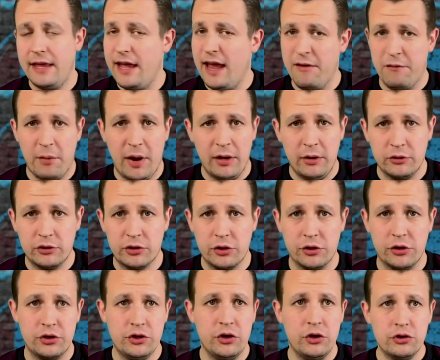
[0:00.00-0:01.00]
Everyone looks good
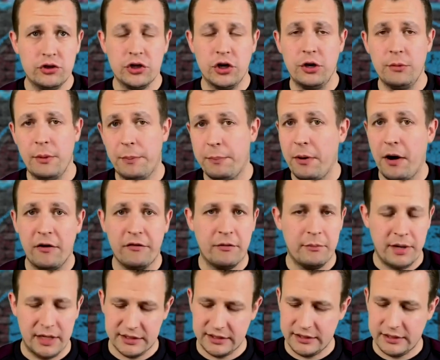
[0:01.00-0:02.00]
on YouTube, apart
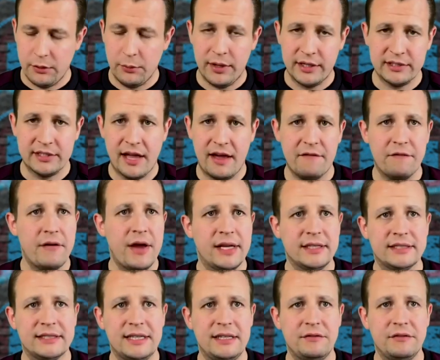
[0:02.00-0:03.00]
from us at West Ham Fan
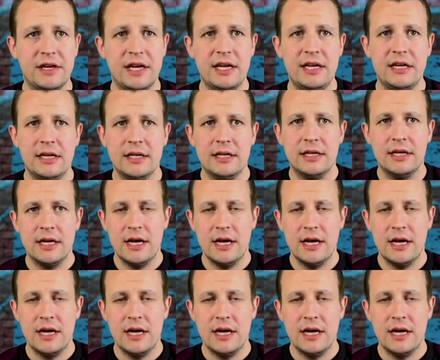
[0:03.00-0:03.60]
TV.